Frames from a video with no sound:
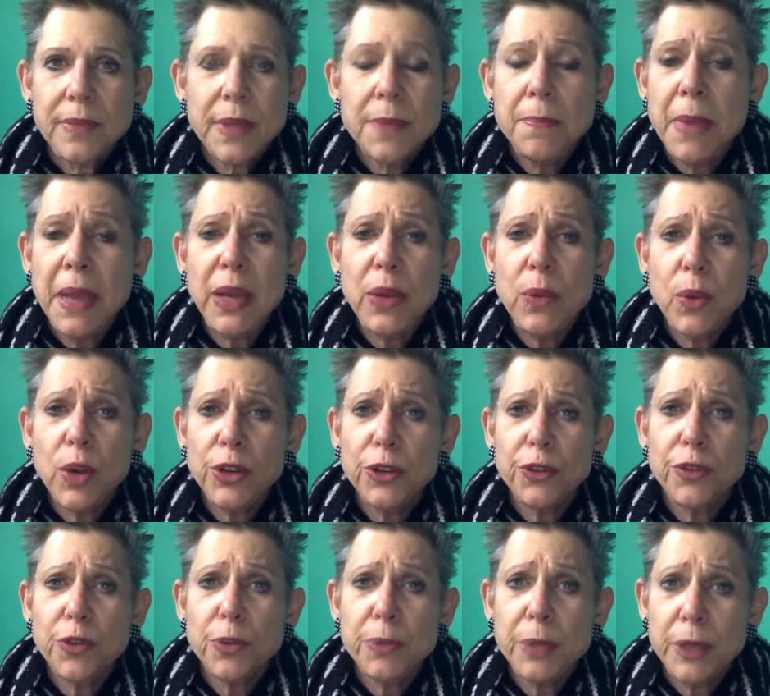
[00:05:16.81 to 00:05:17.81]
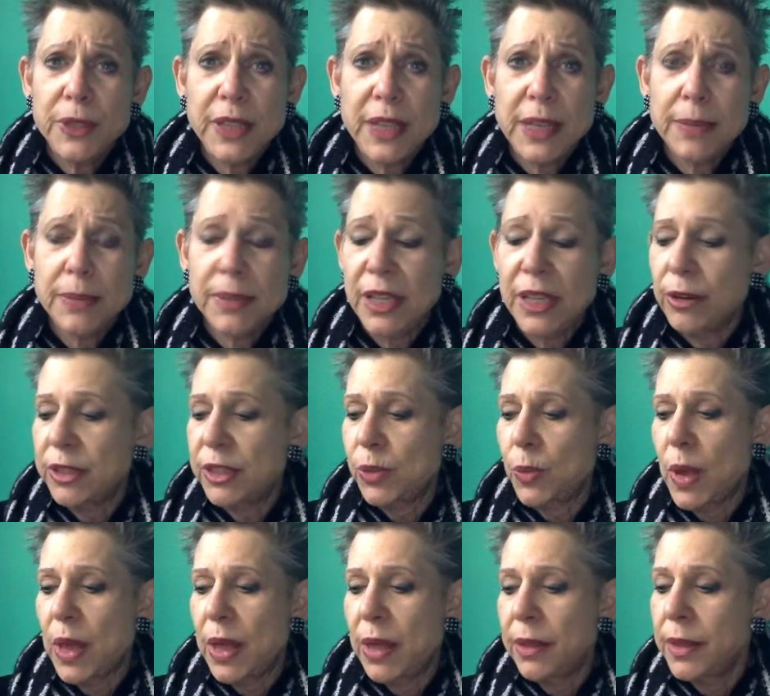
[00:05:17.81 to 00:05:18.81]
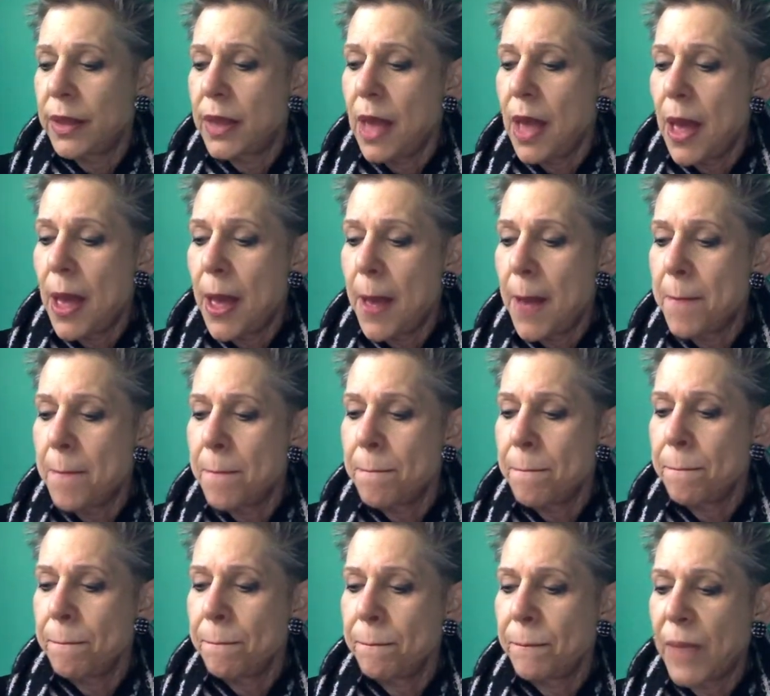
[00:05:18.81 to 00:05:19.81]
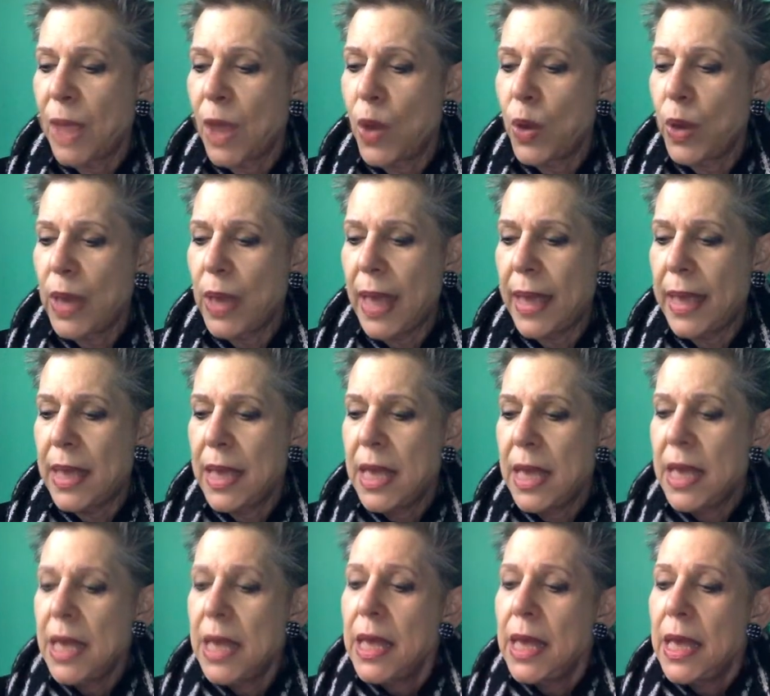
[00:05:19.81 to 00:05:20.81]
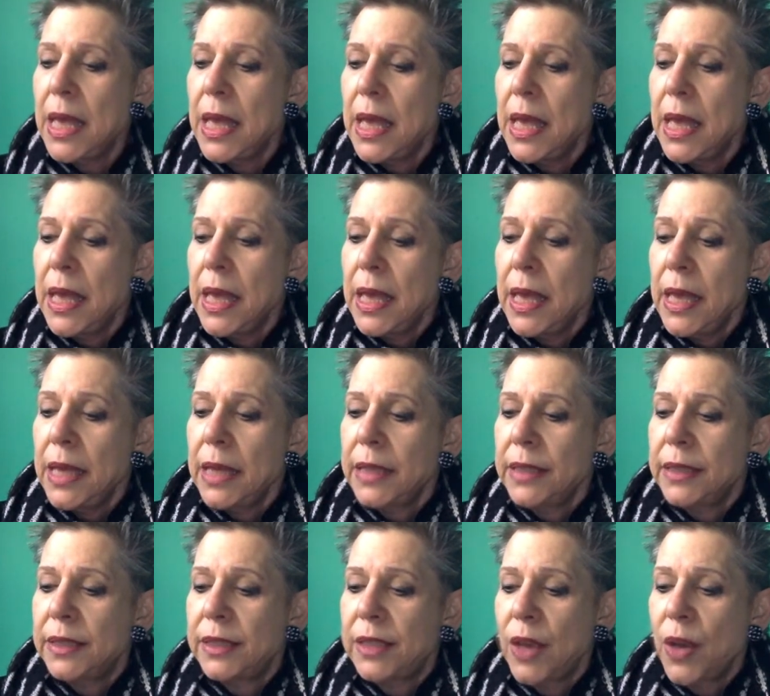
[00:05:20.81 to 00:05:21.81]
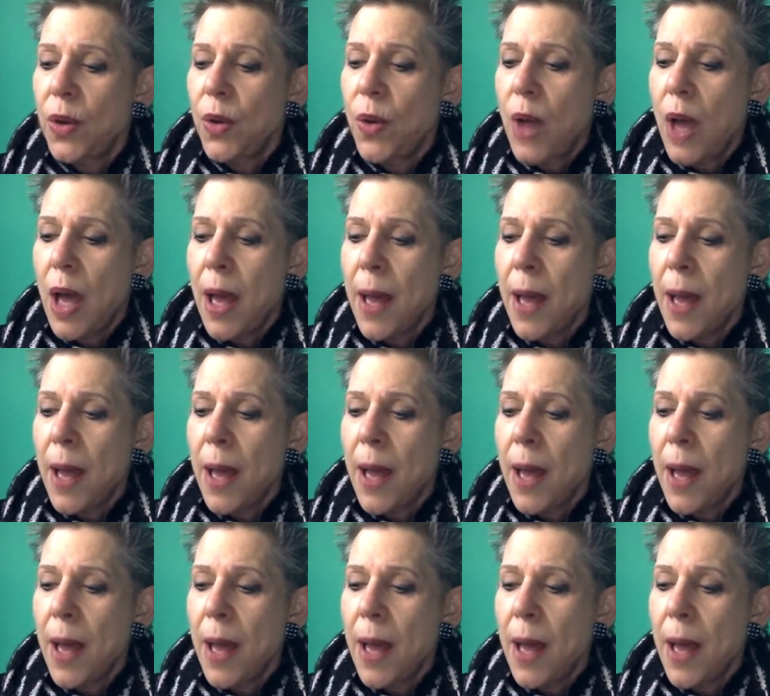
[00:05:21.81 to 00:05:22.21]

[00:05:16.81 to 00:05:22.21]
many wonderful museums there as well. Okay. So